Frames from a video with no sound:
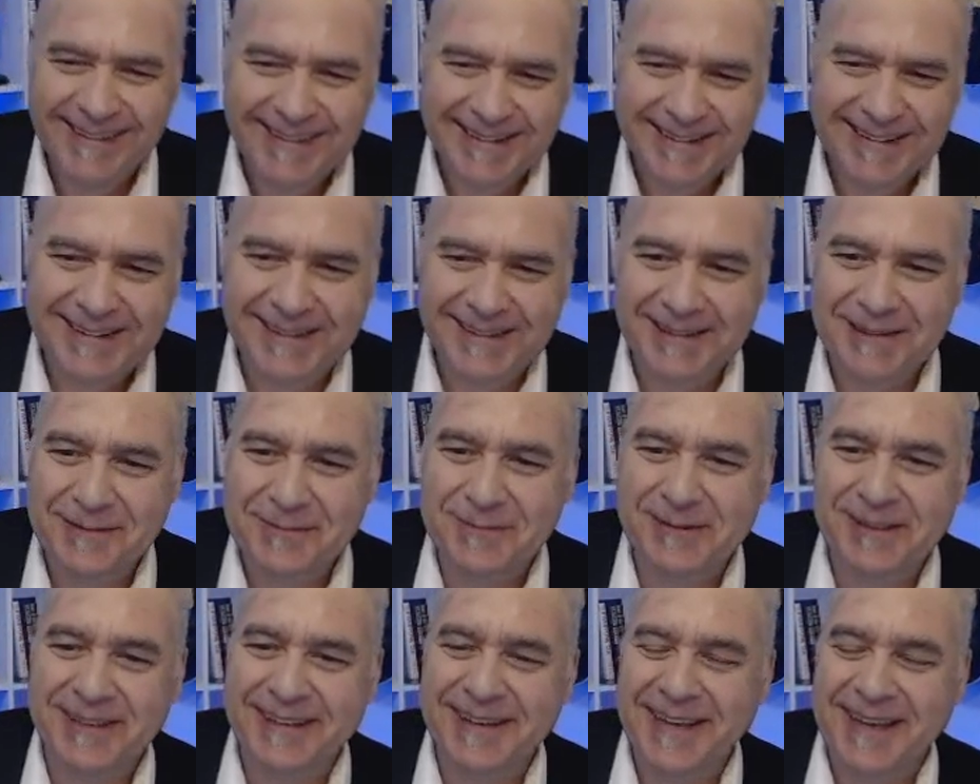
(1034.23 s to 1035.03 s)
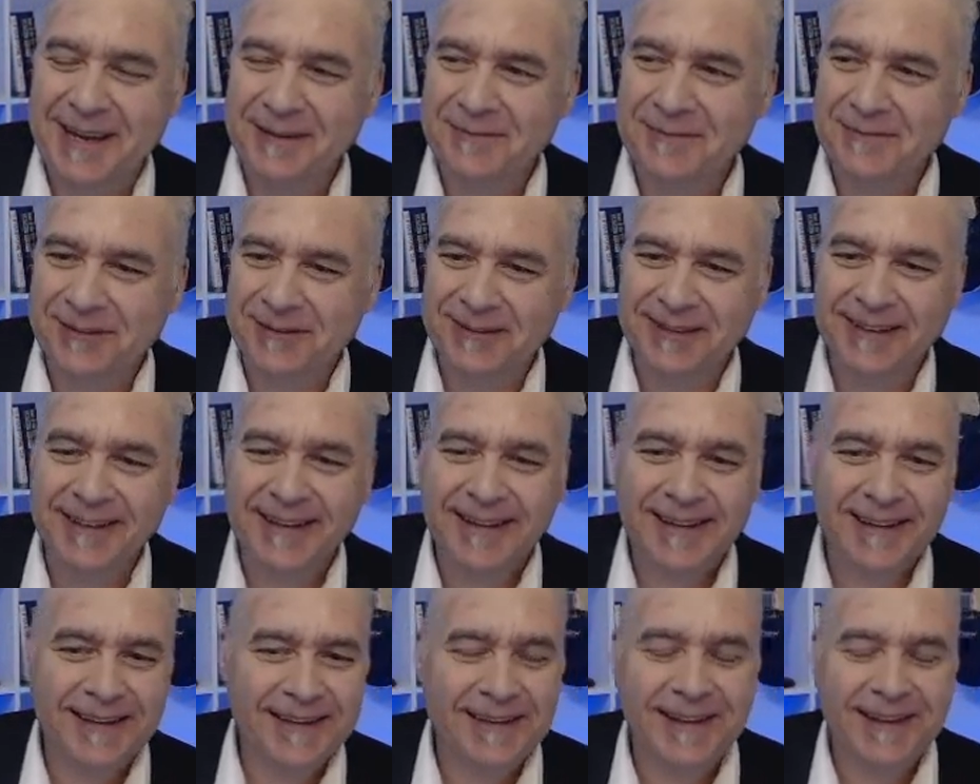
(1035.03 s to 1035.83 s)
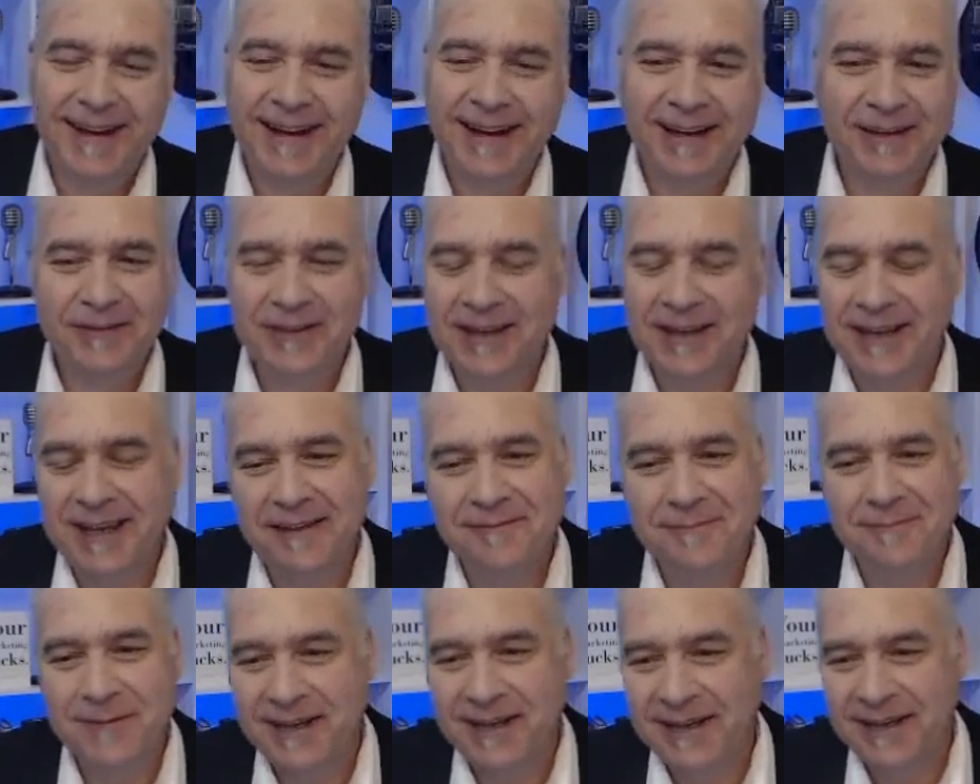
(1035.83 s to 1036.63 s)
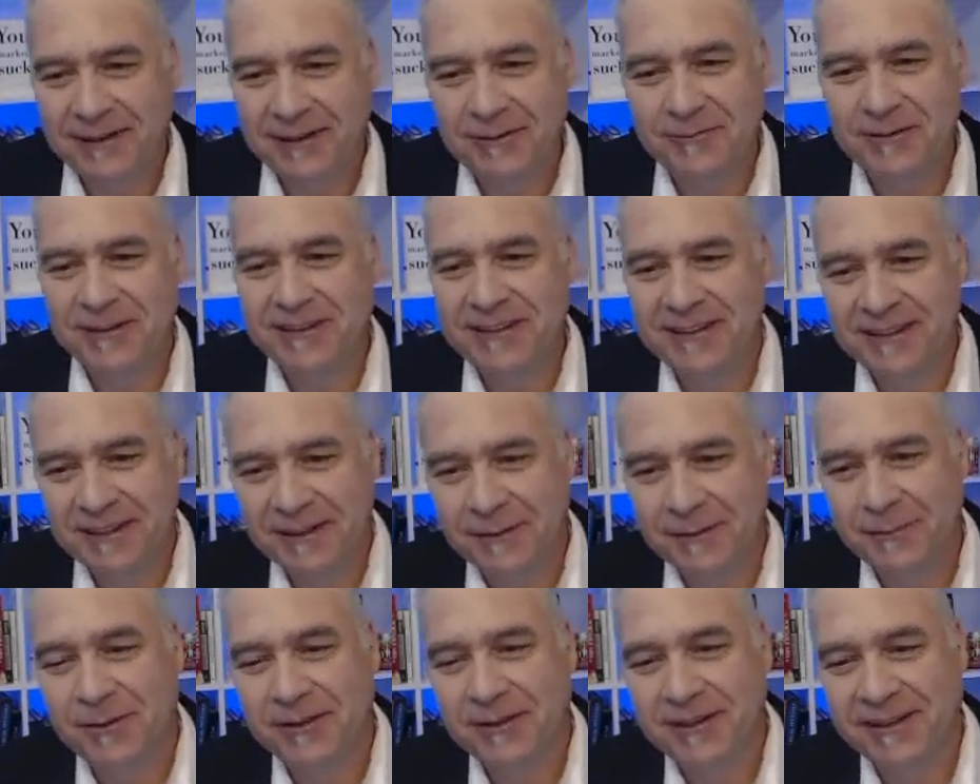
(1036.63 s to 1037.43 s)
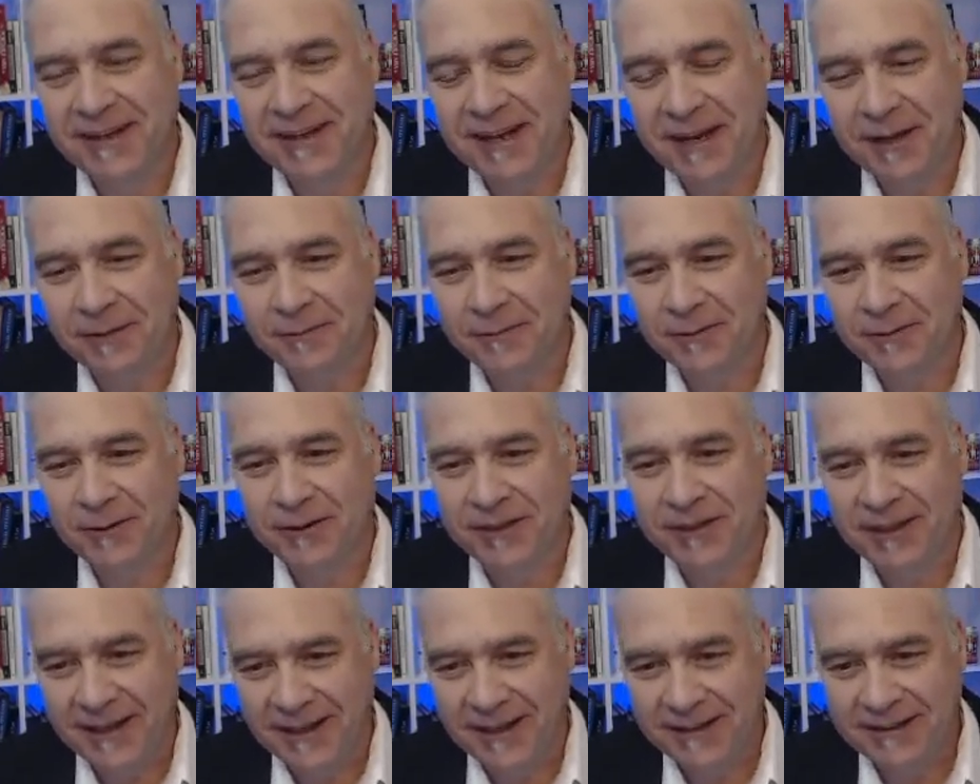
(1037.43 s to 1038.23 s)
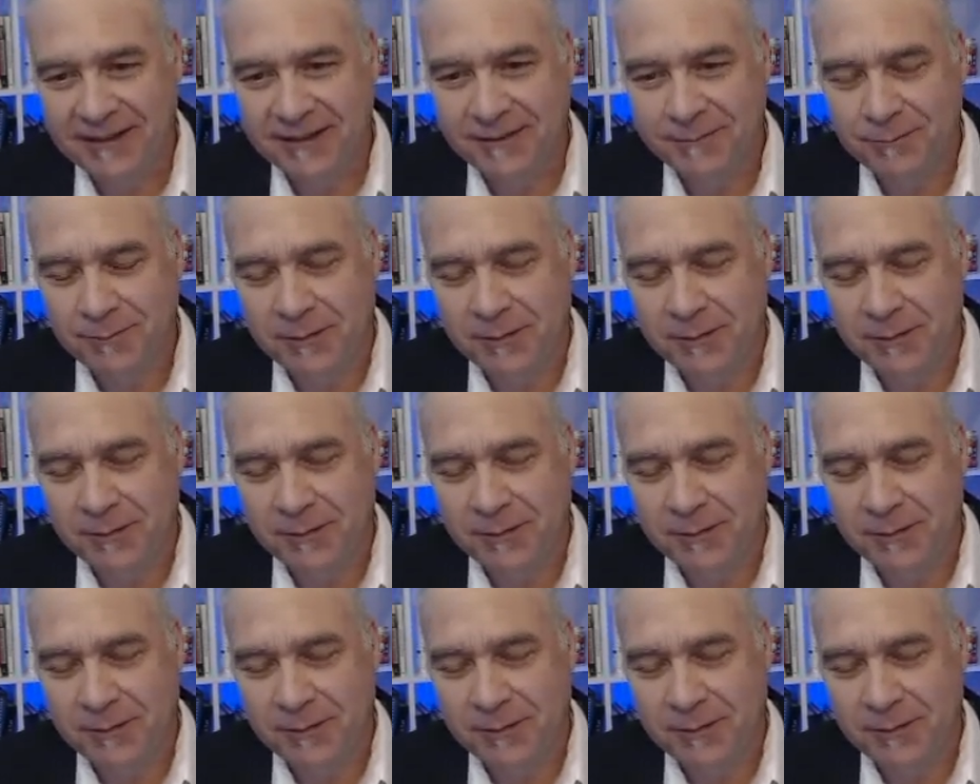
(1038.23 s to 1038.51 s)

Deliberately hateful. I don't think I've met anyone deliberately hateful yet,